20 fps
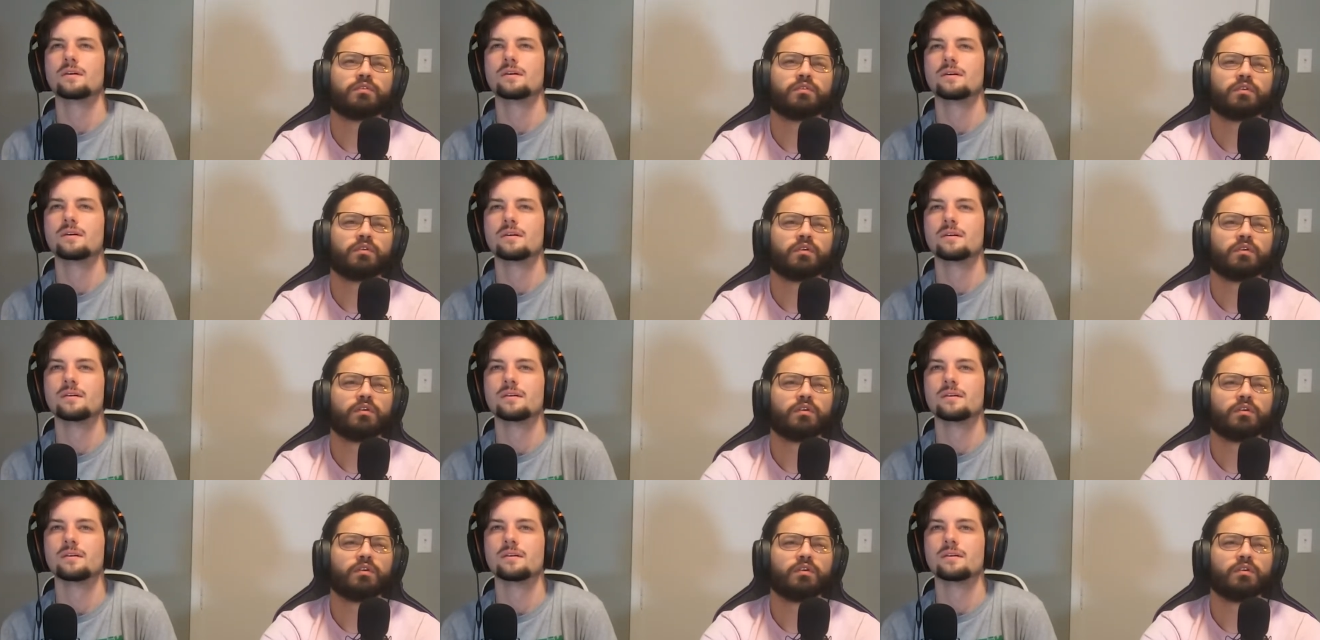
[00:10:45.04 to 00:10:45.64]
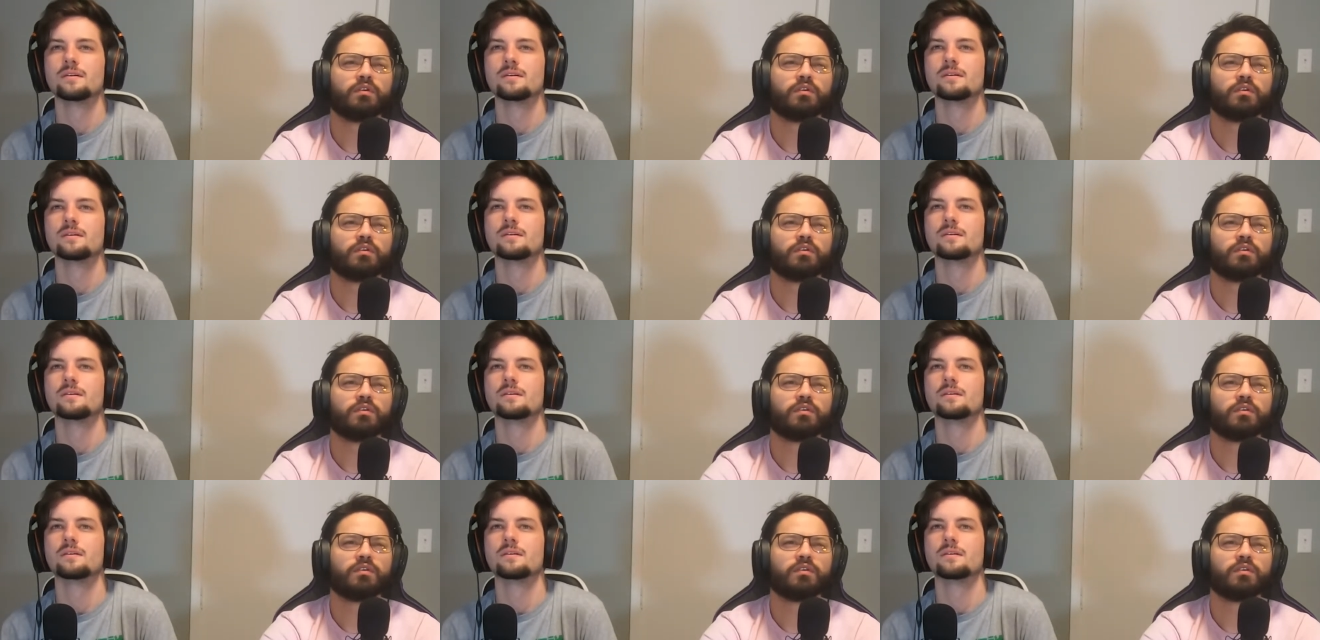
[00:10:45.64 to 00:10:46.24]

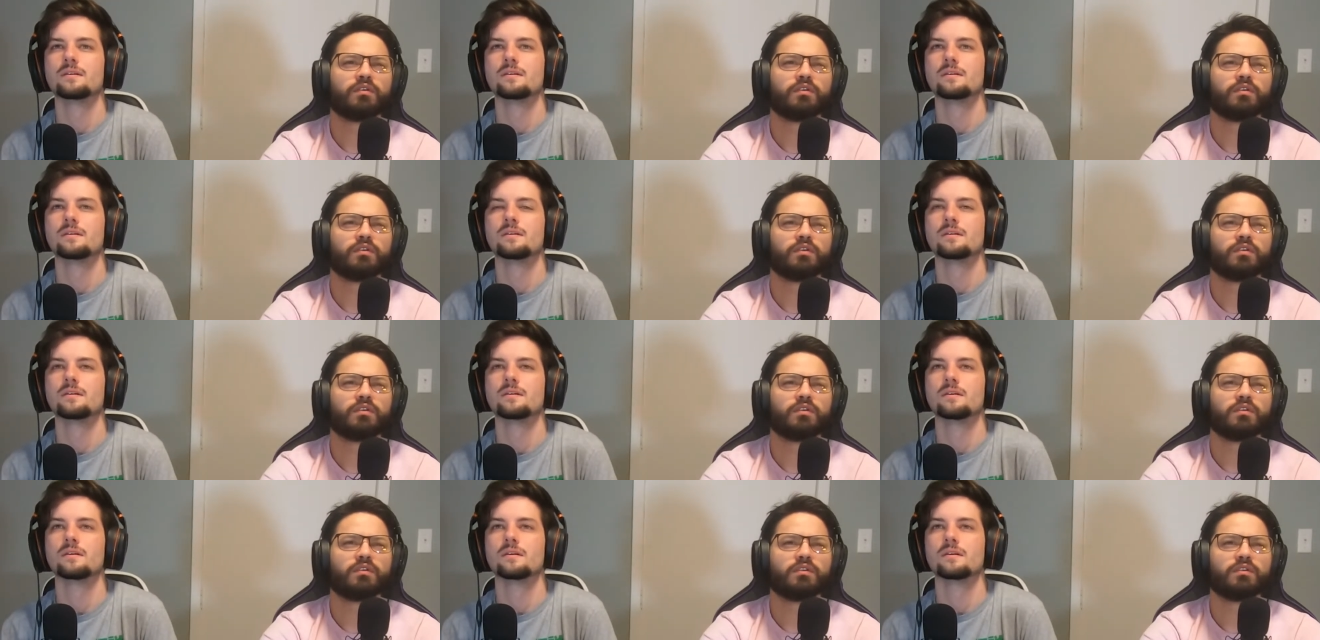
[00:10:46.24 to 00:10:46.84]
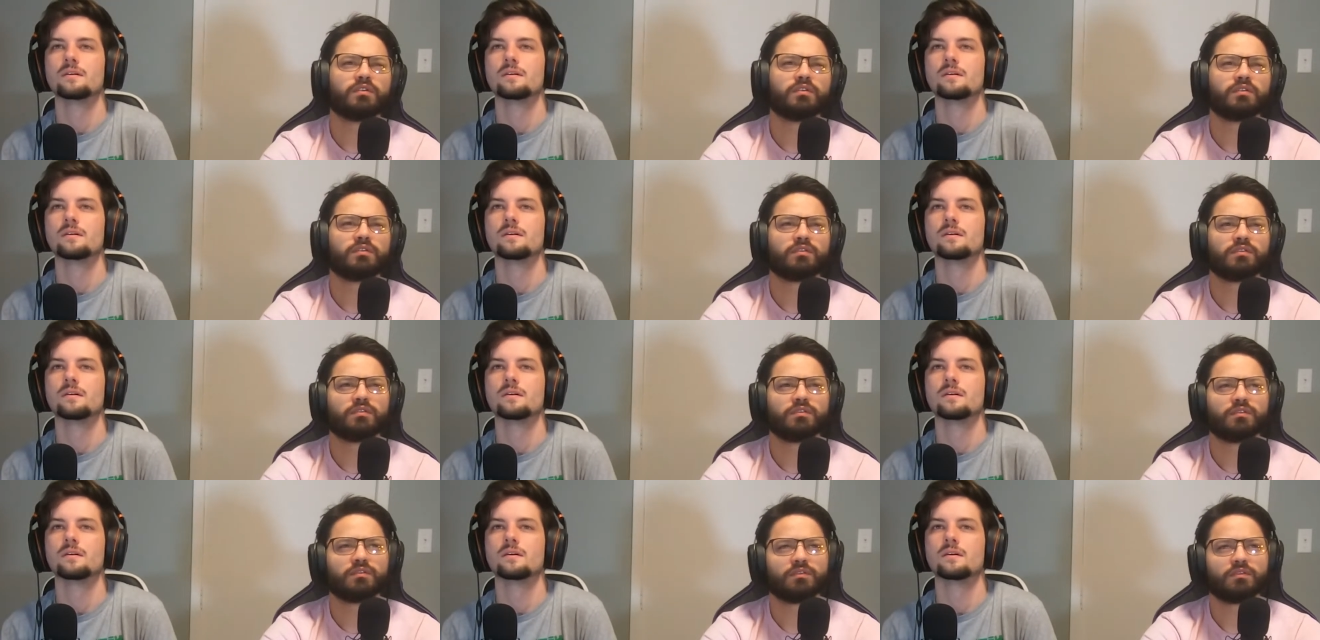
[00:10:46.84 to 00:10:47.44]

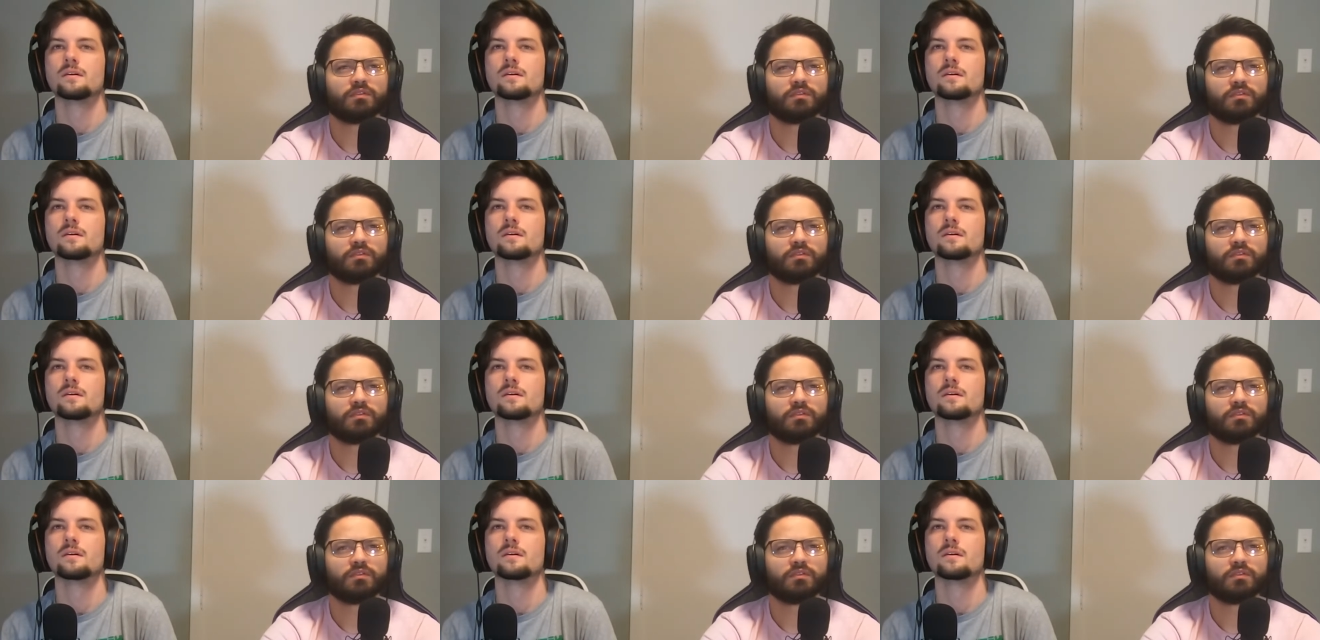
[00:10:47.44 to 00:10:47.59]
Nothing is said.